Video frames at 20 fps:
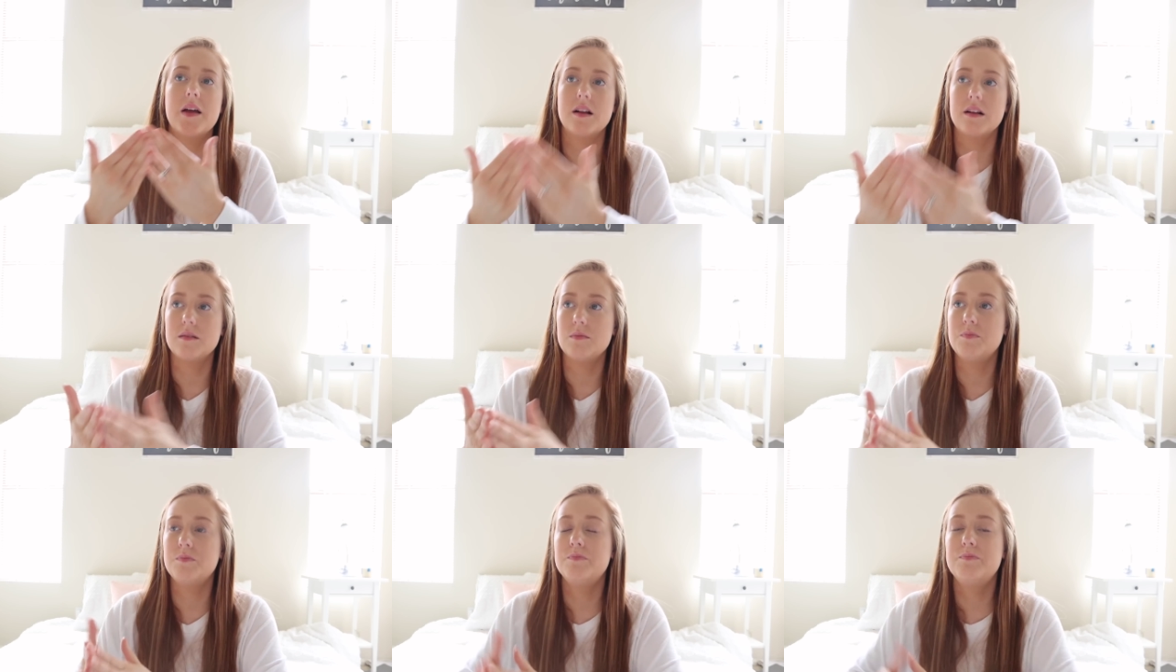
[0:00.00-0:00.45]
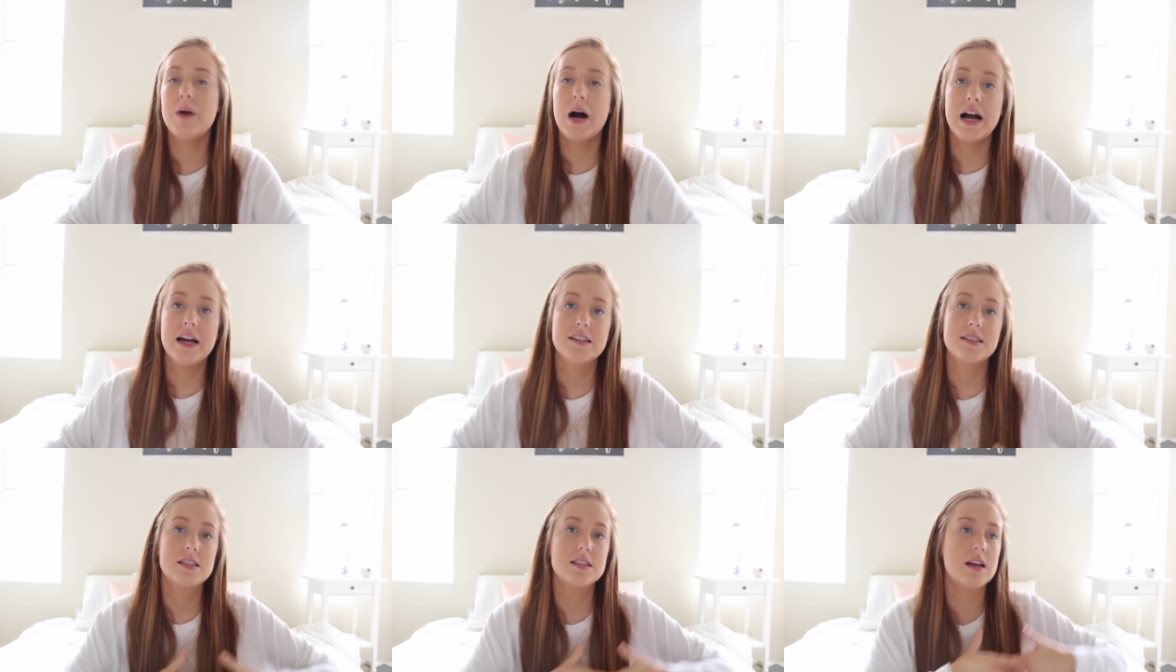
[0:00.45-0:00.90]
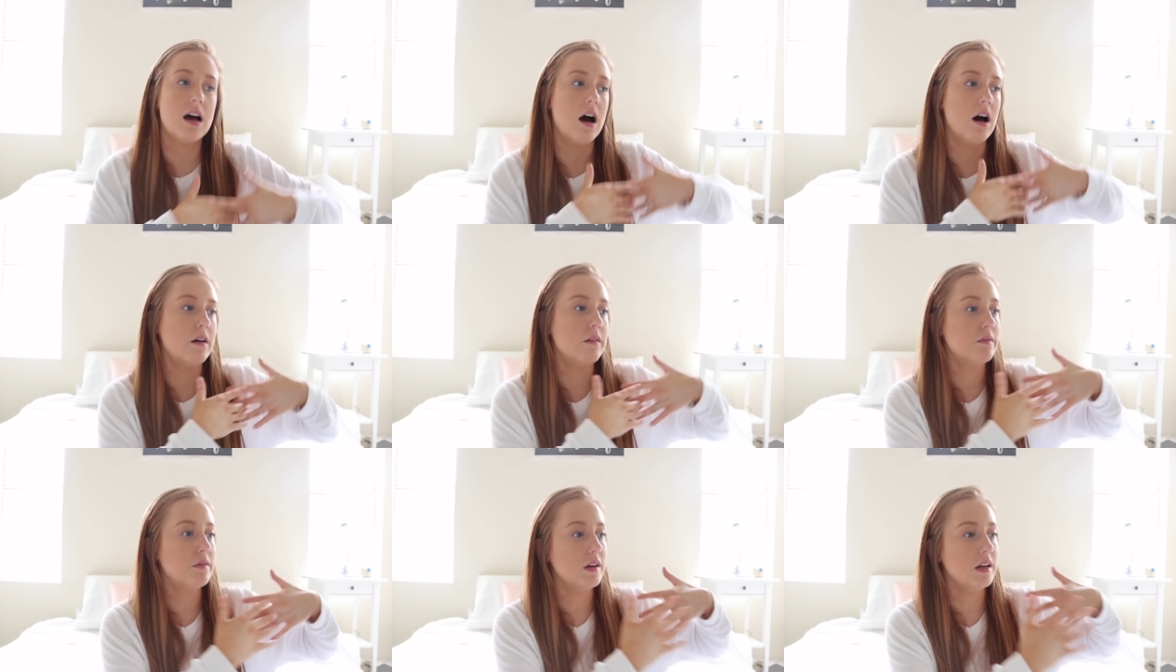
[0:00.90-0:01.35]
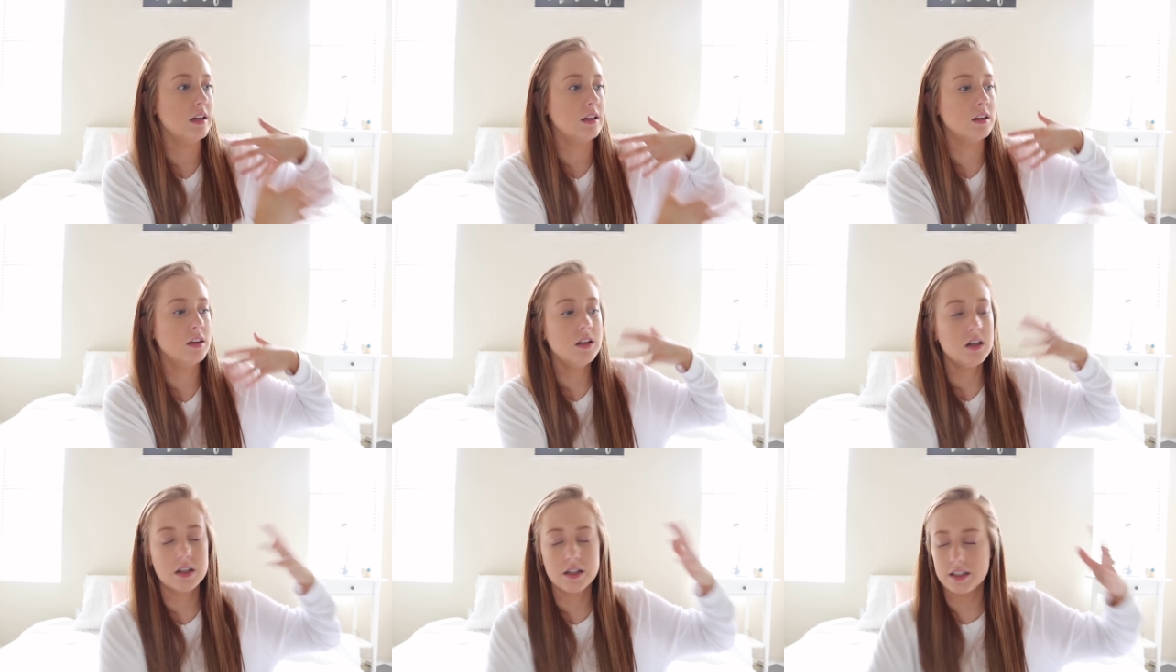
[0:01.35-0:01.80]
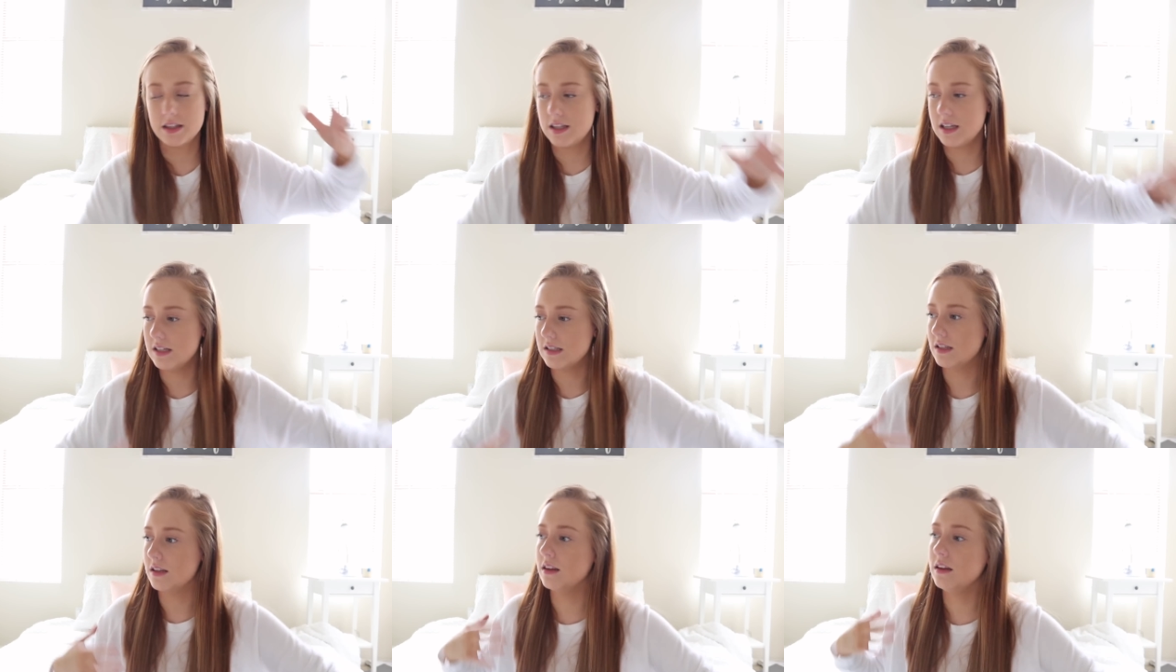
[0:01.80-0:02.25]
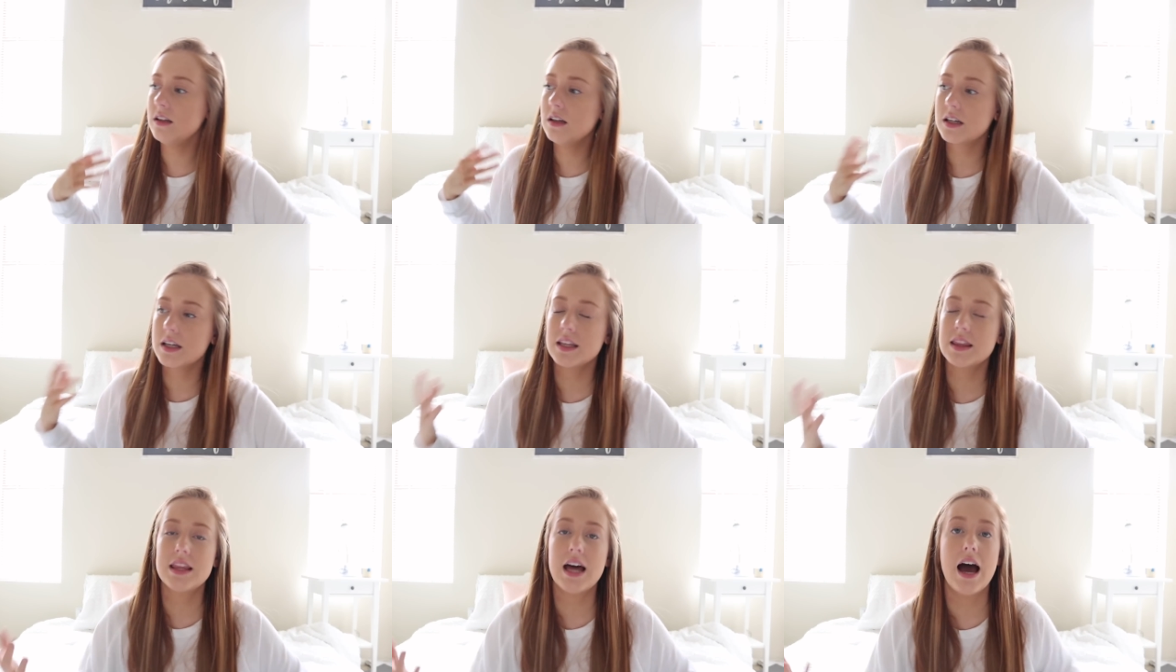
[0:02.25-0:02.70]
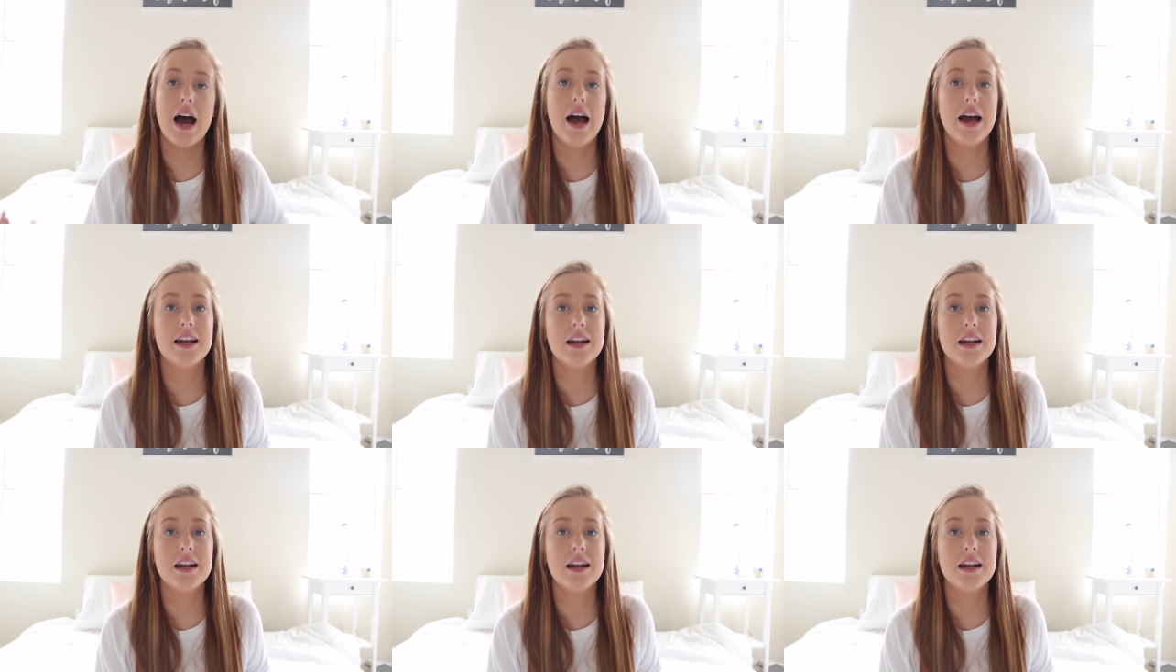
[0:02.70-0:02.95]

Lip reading: buy stuff and look at this and look at that.